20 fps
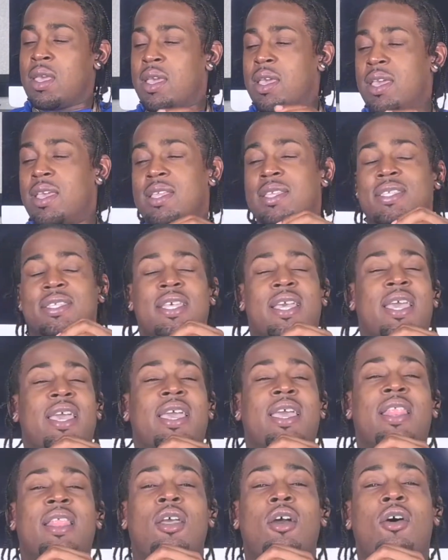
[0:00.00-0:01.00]
He
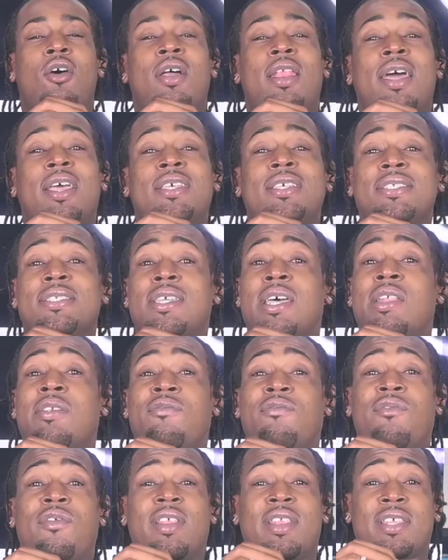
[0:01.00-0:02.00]
said, all that stunning
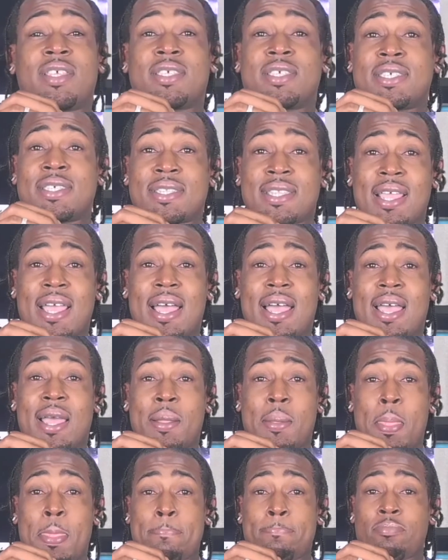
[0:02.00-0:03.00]
finna
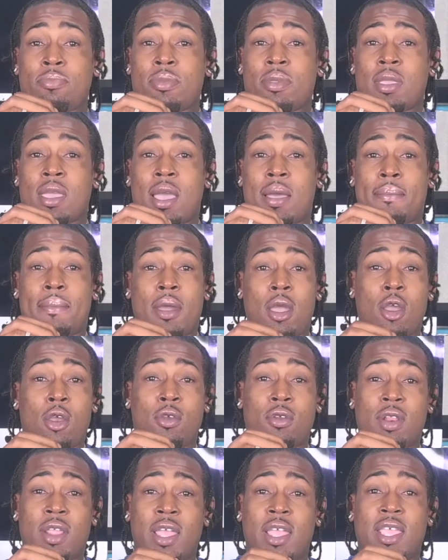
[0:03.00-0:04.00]
stop. I'm
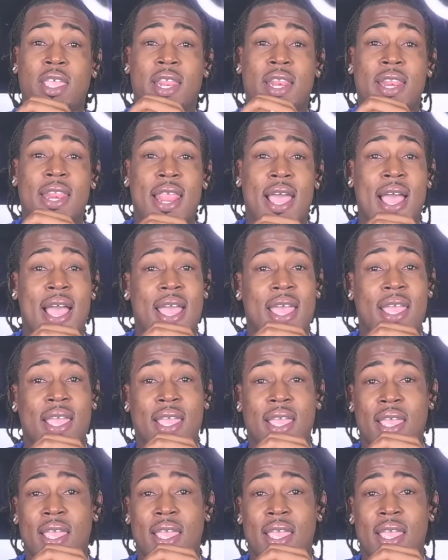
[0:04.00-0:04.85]
hurting and you're not.